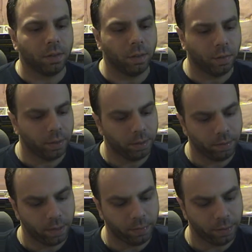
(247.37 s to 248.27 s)
So
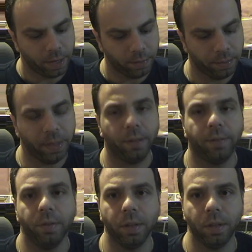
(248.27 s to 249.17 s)
whatever type of
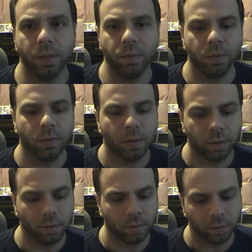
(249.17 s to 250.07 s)
microphone you use
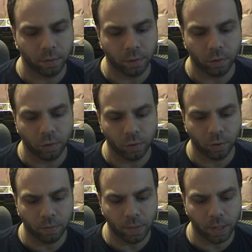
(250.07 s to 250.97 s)

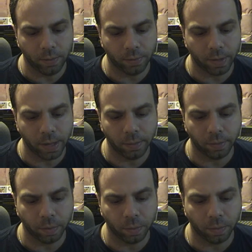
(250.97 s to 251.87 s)
should be fine
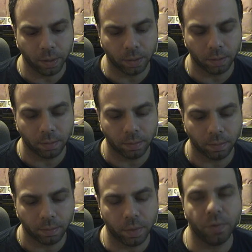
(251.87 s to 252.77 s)
for what
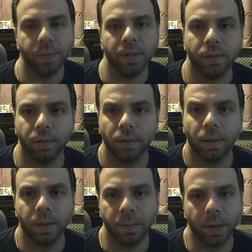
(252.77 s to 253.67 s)
most
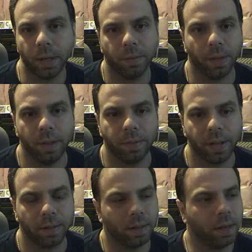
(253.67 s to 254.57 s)
mixers on the market will have.
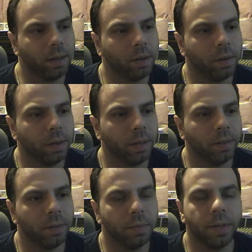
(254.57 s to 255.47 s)
XLR and 1/4
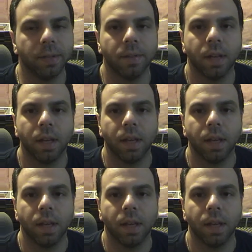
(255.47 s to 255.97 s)
inch inputs.